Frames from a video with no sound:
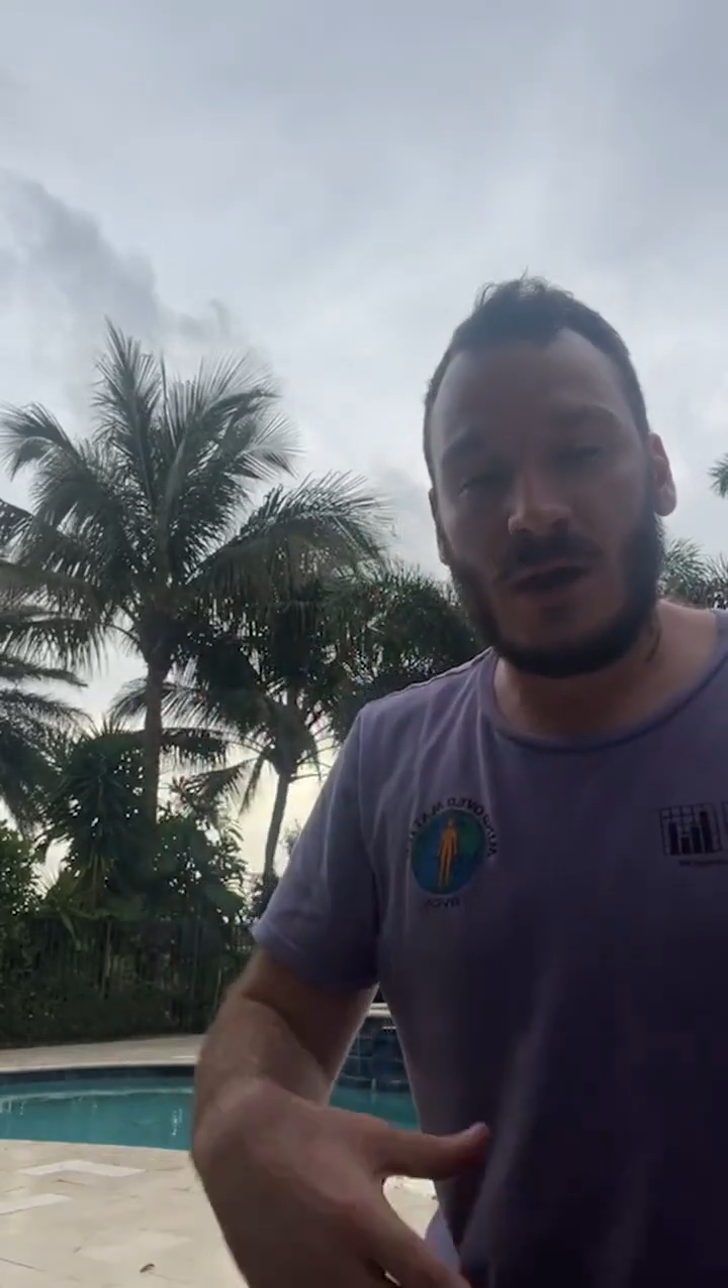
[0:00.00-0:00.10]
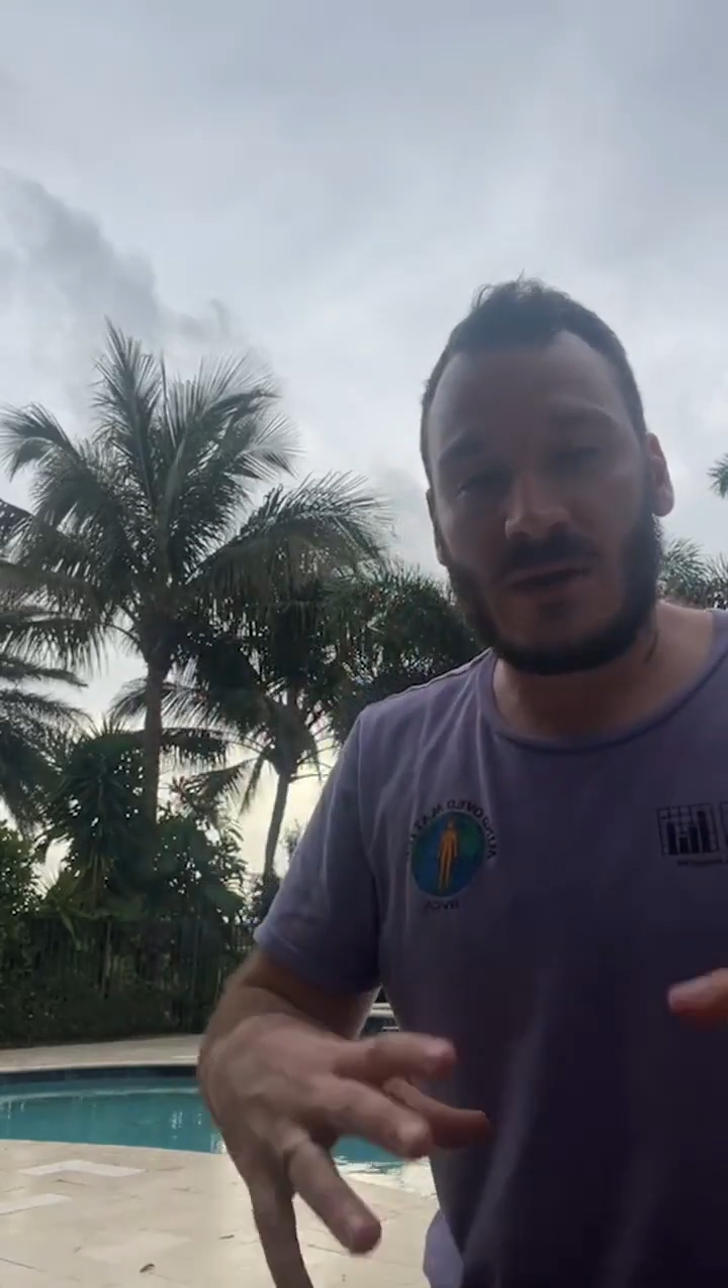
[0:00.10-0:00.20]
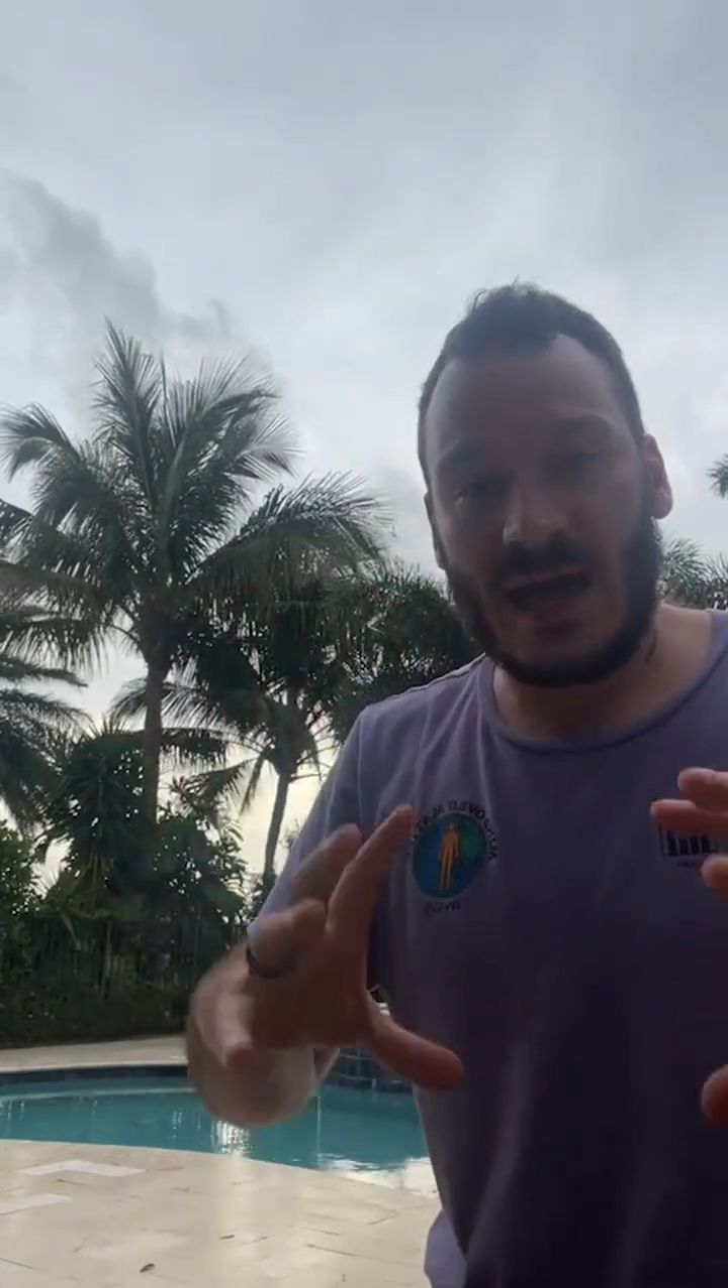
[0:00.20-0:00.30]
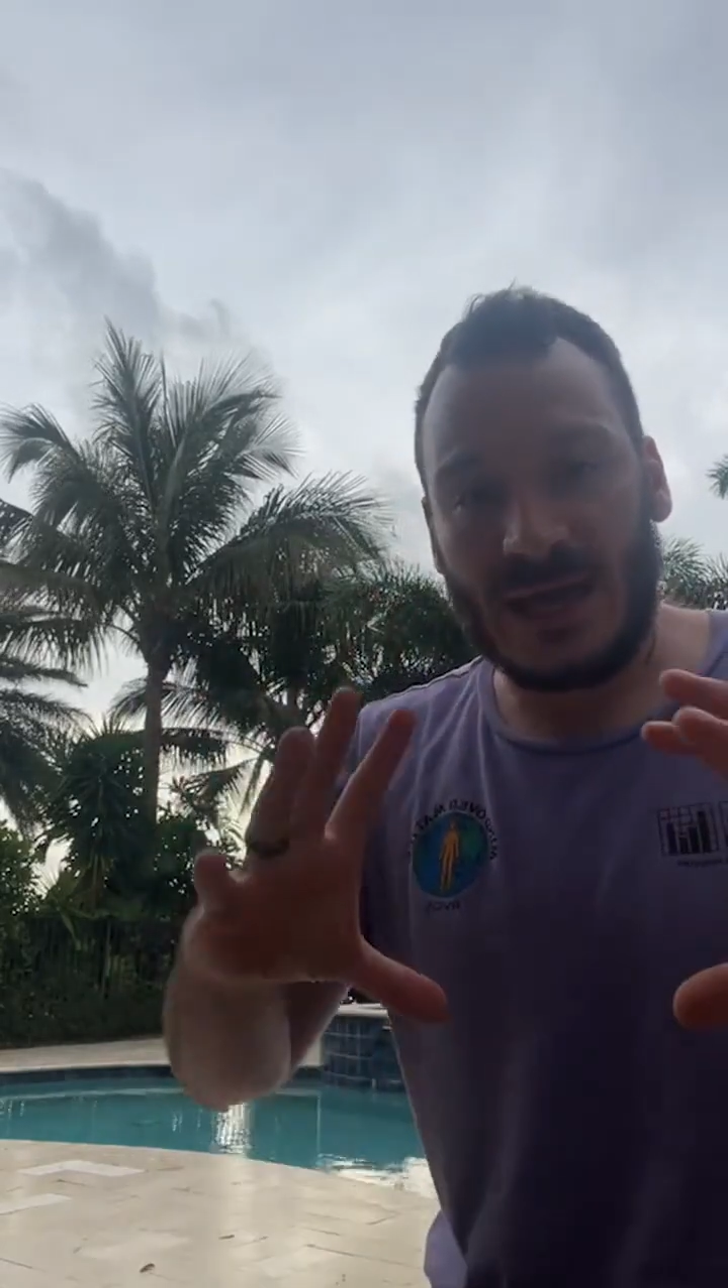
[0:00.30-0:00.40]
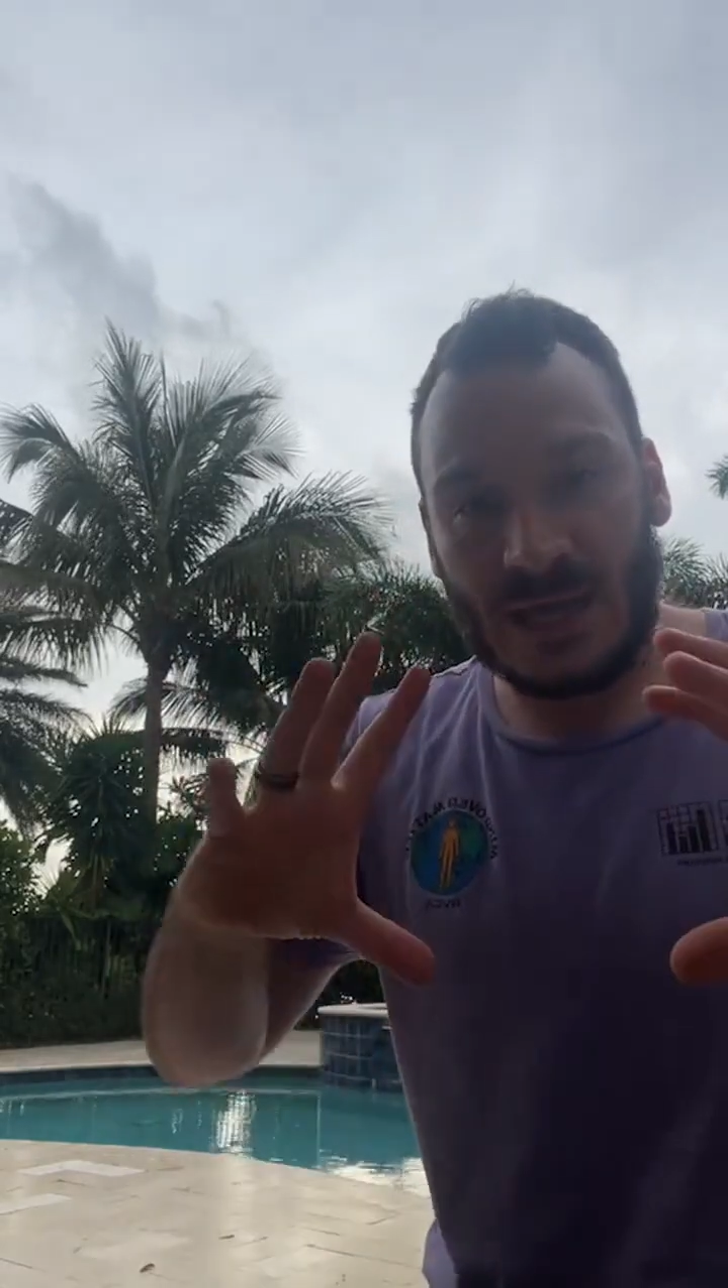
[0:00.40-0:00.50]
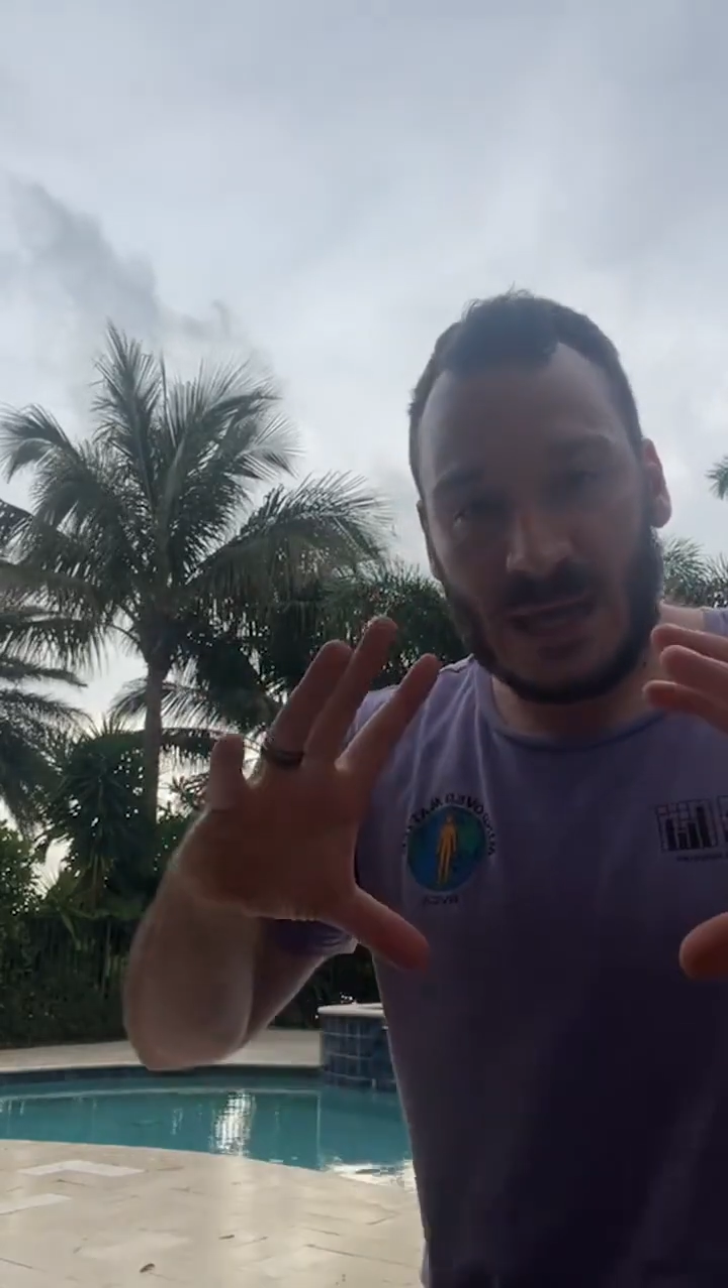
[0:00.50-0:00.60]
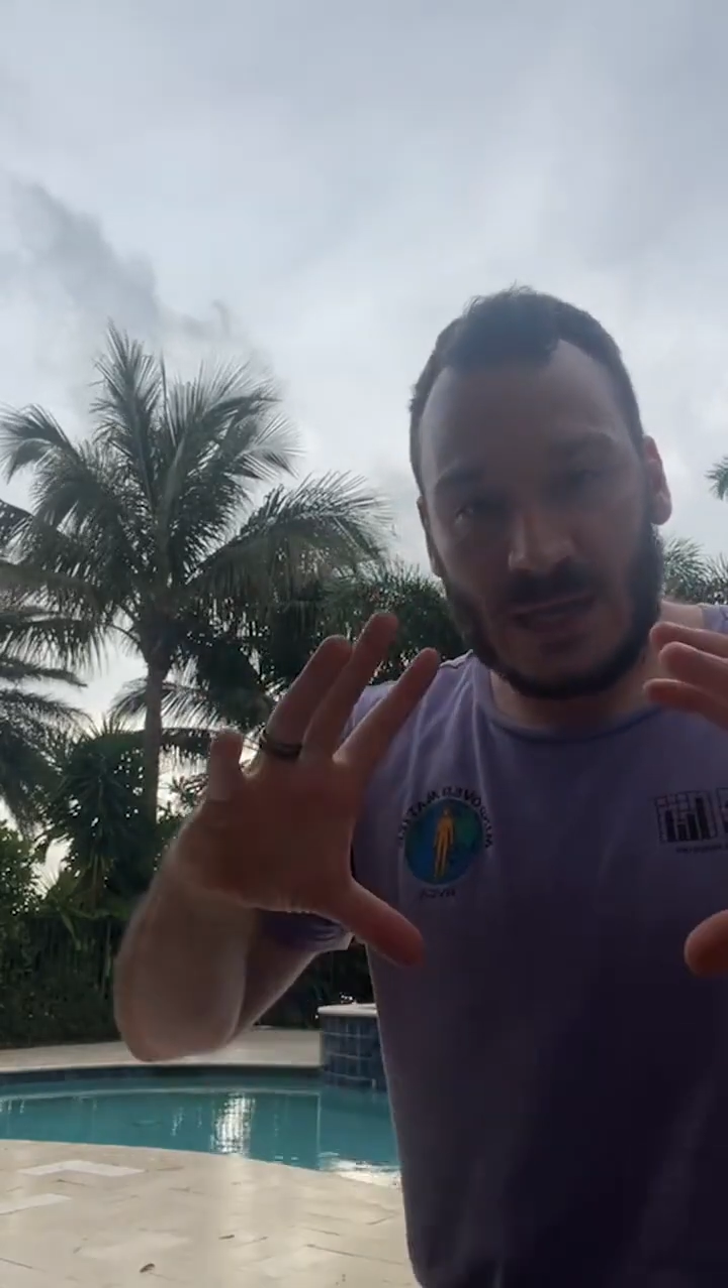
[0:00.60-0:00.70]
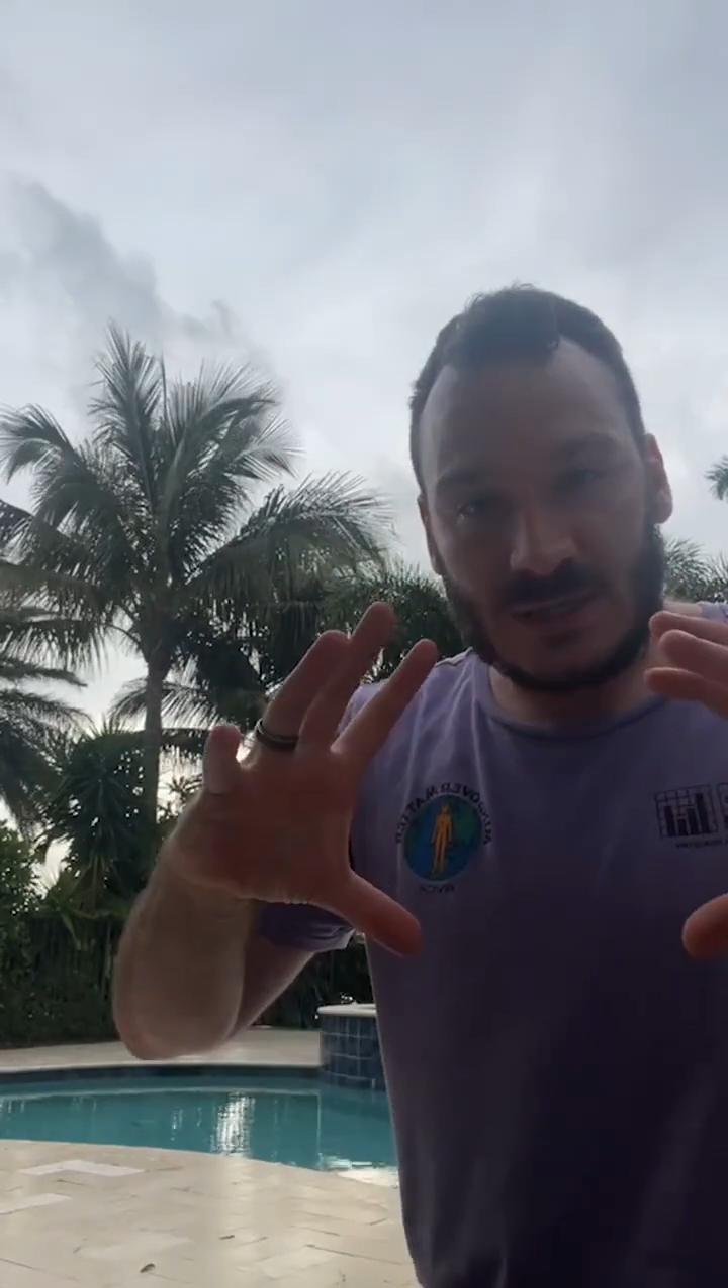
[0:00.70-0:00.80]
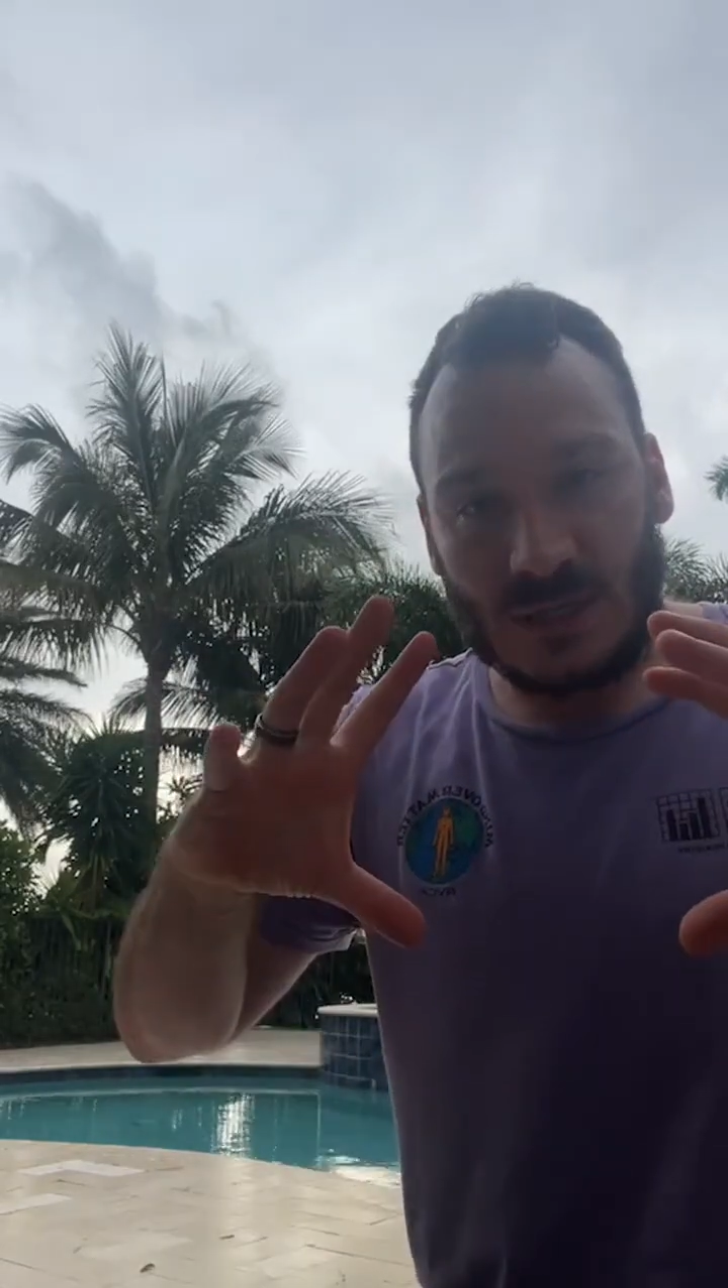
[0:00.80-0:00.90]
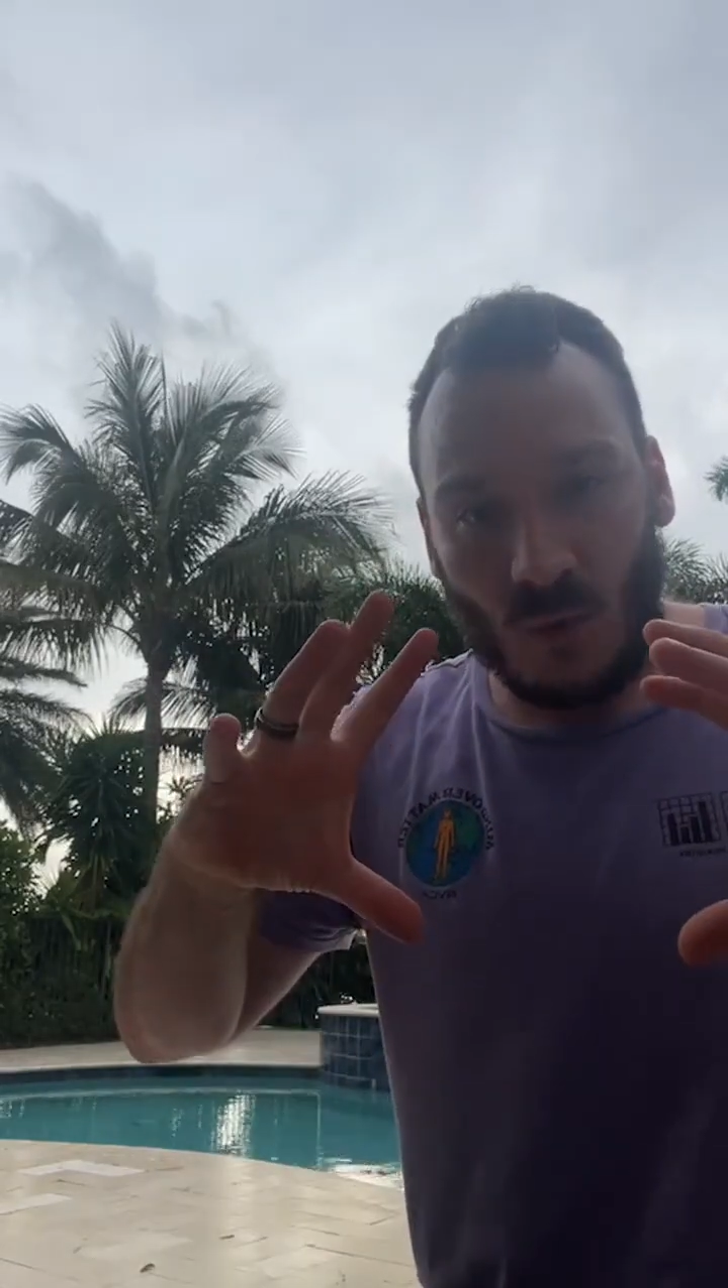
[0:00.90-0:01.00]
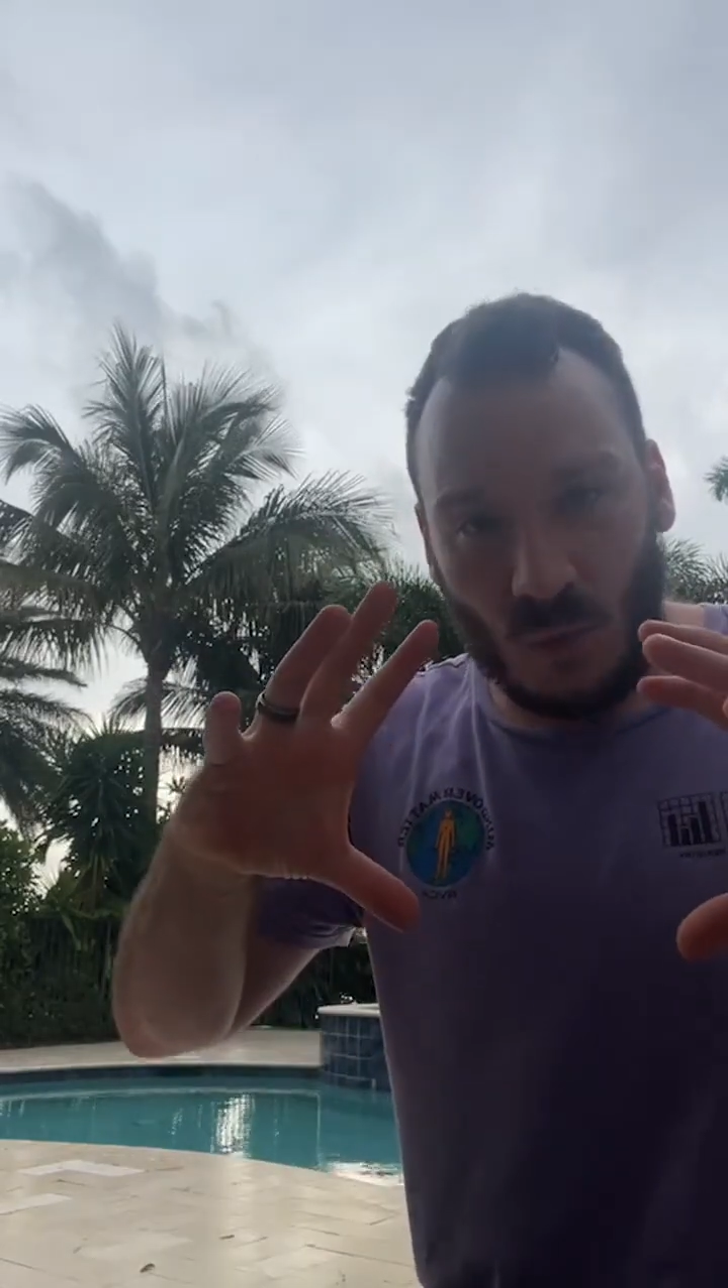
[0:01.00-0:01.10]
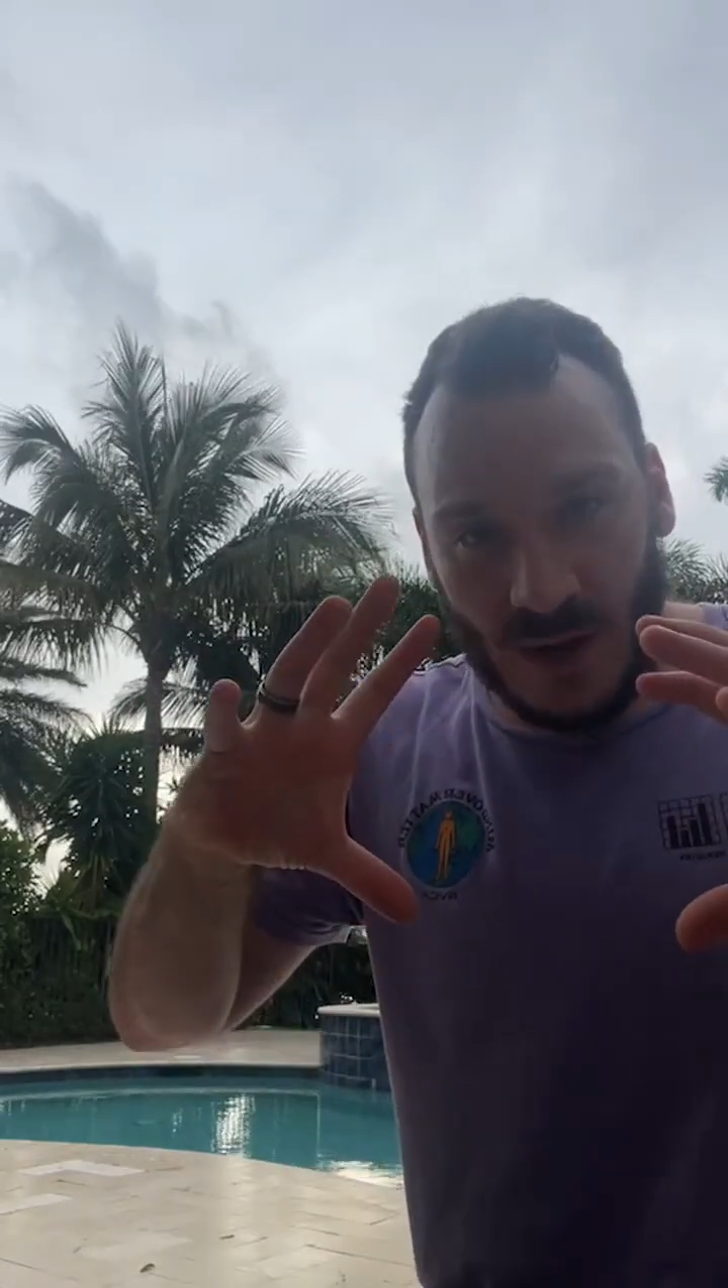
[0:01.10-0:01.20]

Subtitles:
Okay? So